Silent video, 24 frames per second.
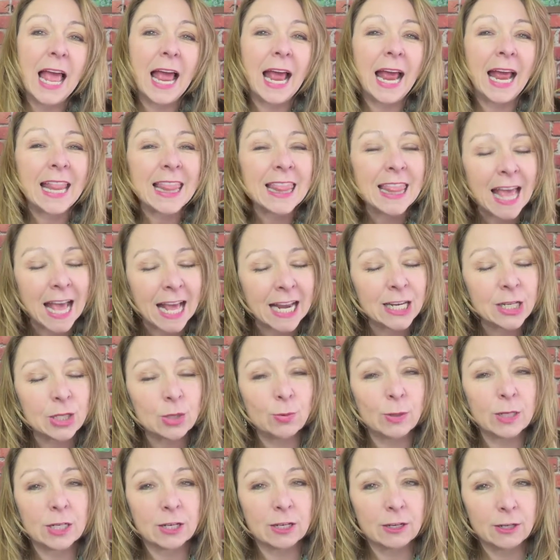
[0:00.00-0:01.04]
and that is
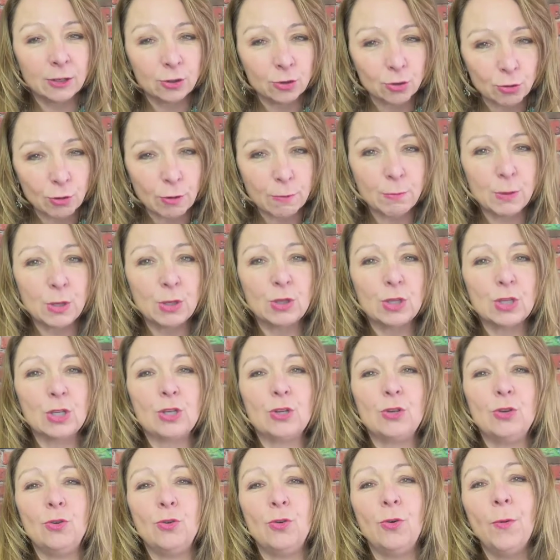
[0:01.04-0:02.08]
what contributes
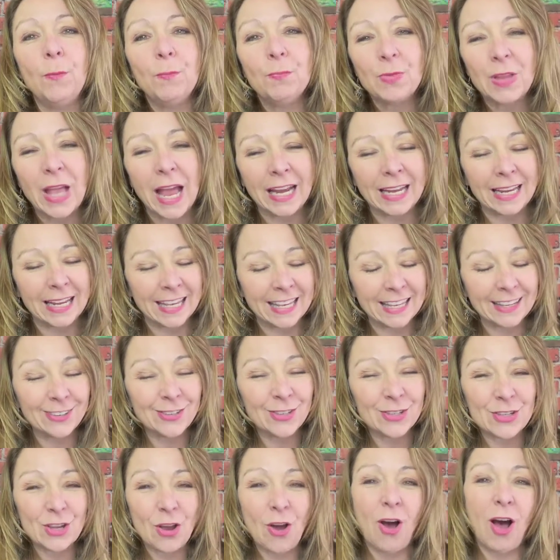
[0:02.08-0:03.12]
to and
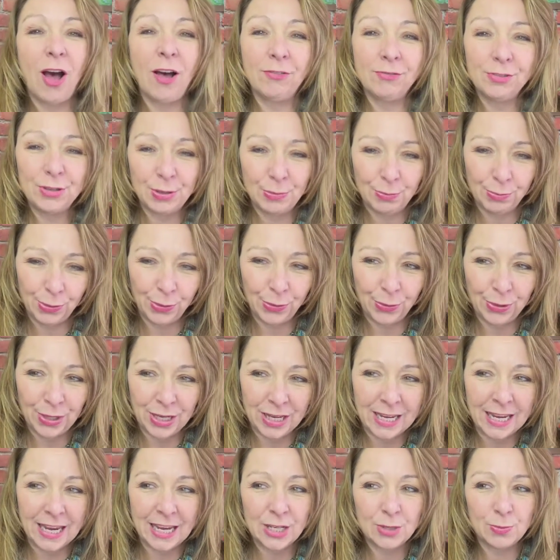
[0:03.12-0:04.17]
kills off employee
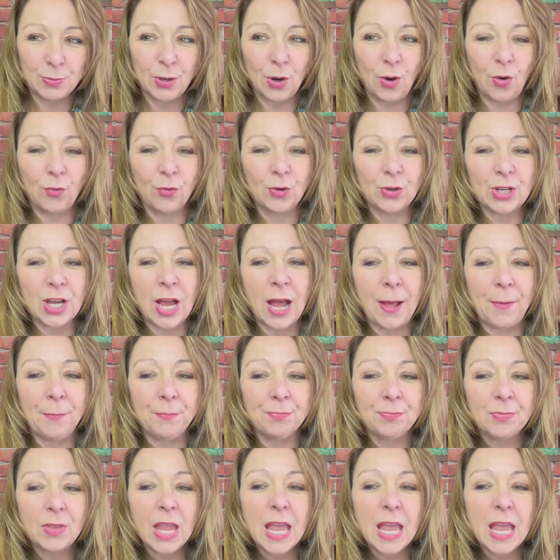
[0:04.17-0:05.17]
engagement over time.